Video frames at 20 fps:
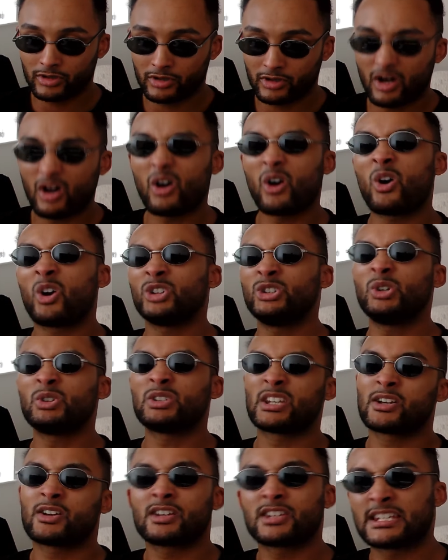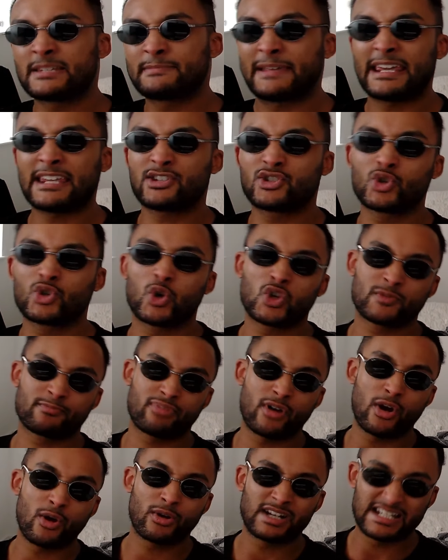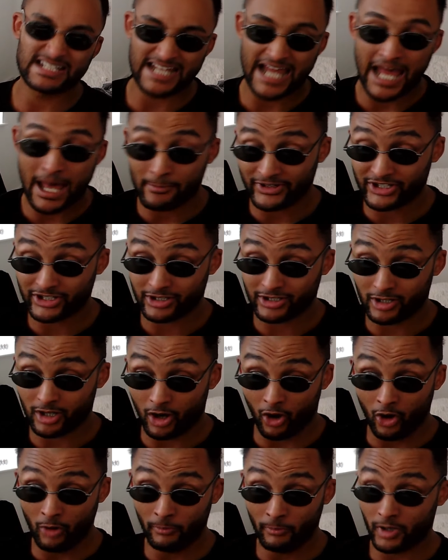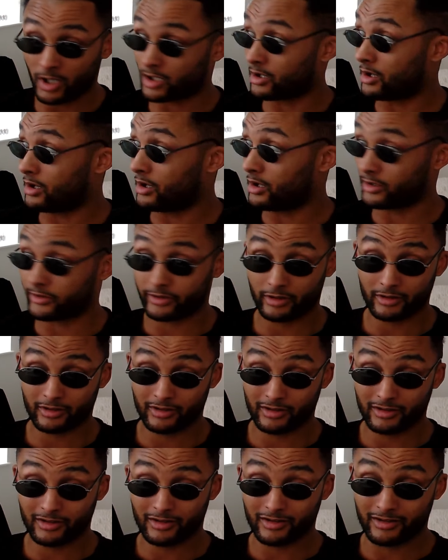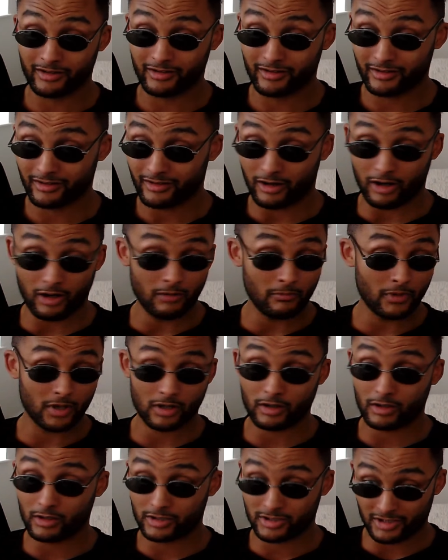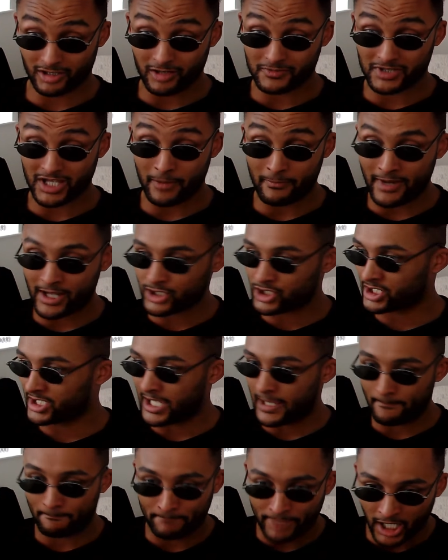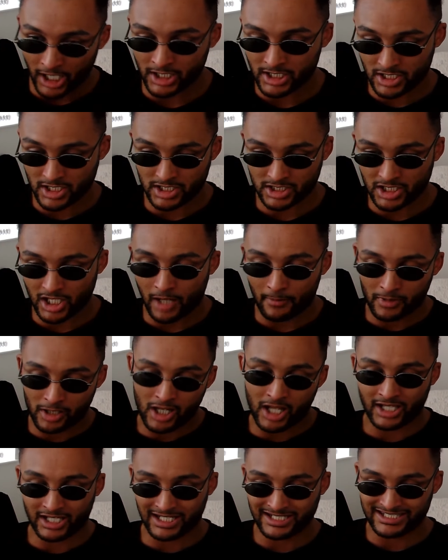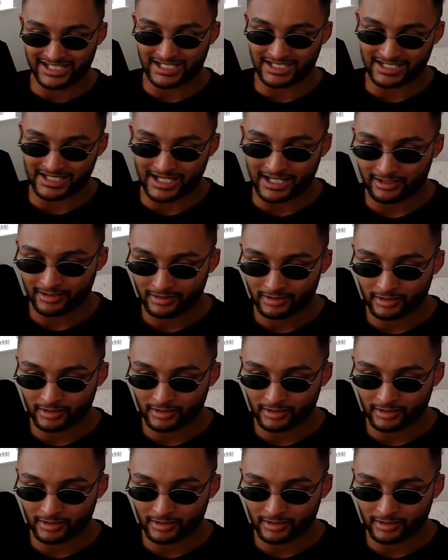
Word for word: Oh, Usyk, his jaw's broken, he's an amateur. Oh my god. Oh my god. Do you know what I'm saying? Imagine getting punched up like you did, yeah?